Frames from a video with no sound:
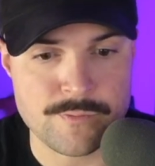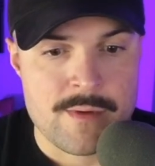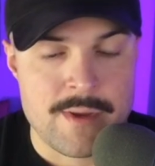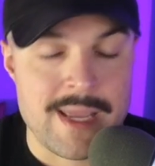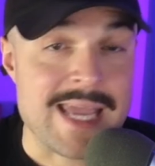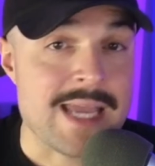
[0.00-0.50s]

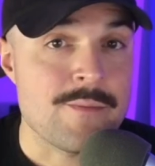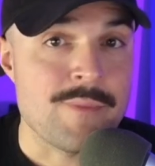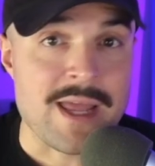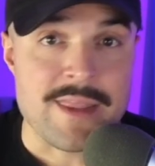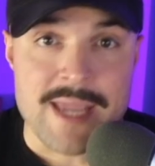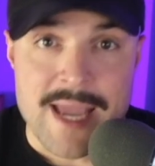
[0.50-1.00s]
And
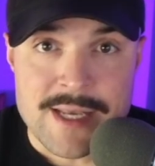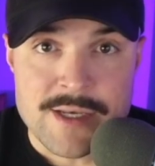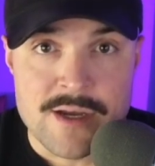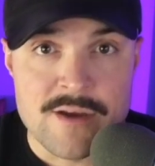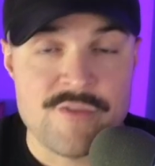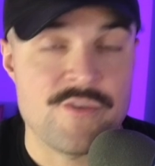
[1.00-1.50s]
by the end
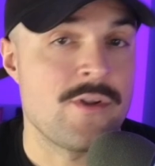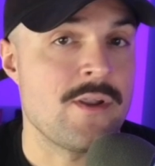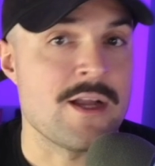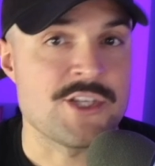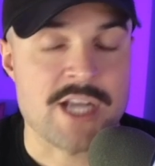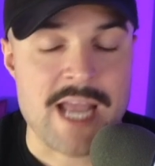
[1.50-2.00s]
of
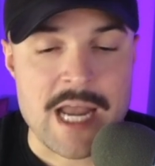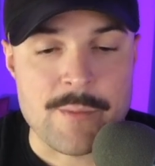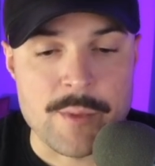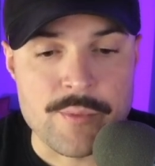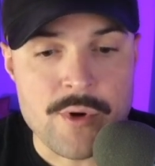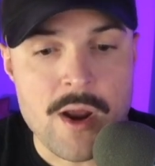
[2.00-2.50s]
Launch
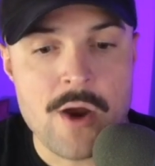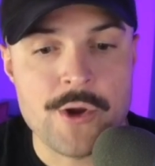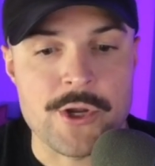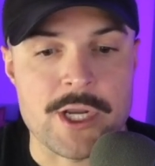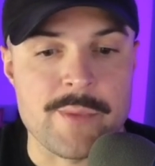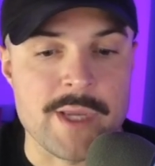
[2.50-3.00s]
Academy Pro,
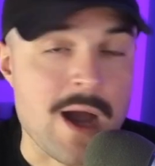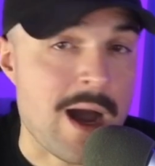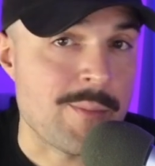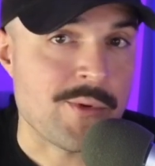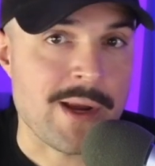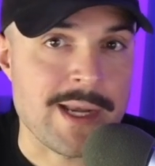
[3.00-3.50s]
you're going to be
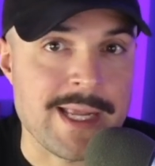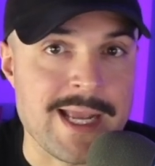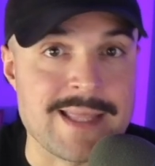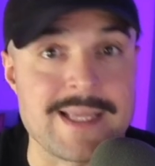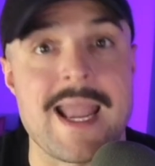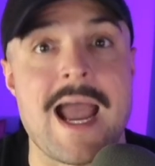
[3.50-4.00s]
operating
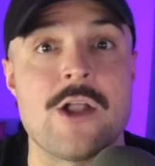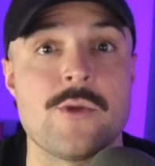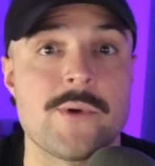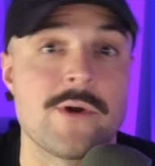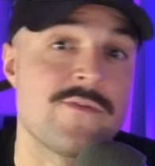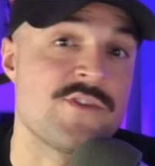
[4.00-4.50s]
at the
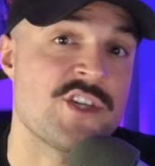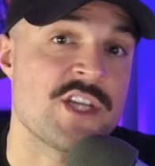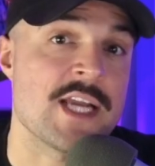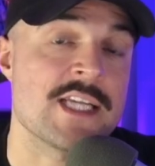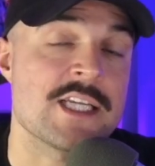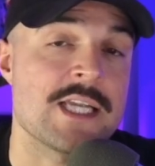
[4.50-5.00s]
caliber of
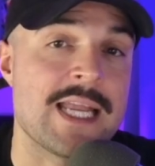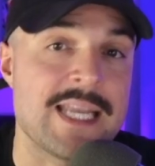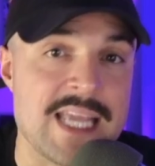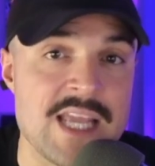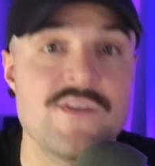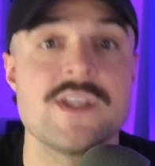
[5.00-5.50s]
6 and
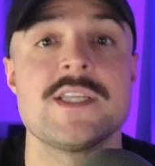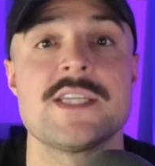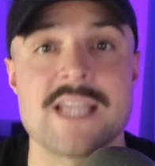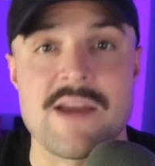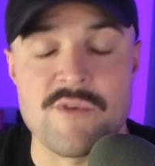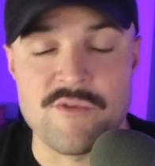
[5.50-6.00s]
even
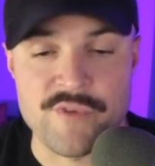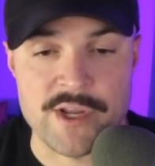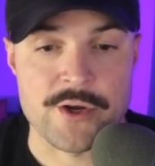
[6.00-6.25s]
7-figure